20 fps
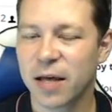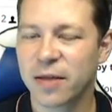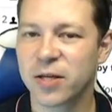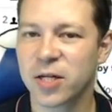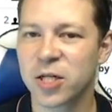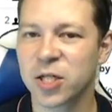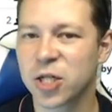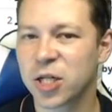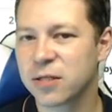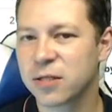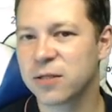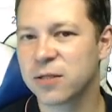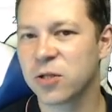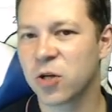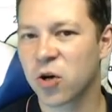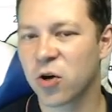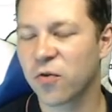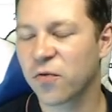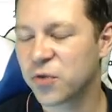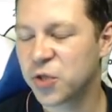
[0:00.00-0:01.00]
Then just
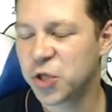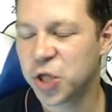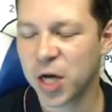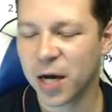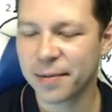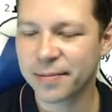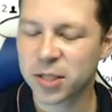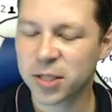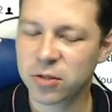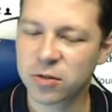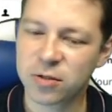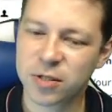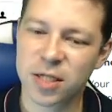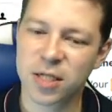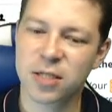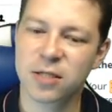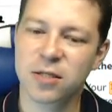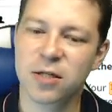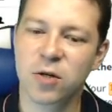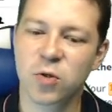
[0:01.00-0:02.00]
North jumps to
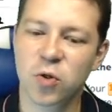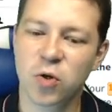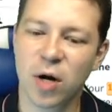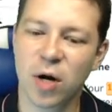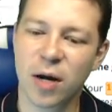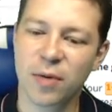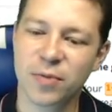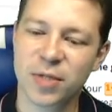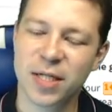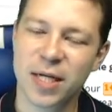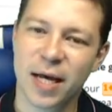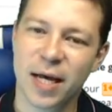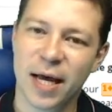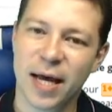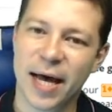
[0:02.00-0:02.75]
6 no trumps,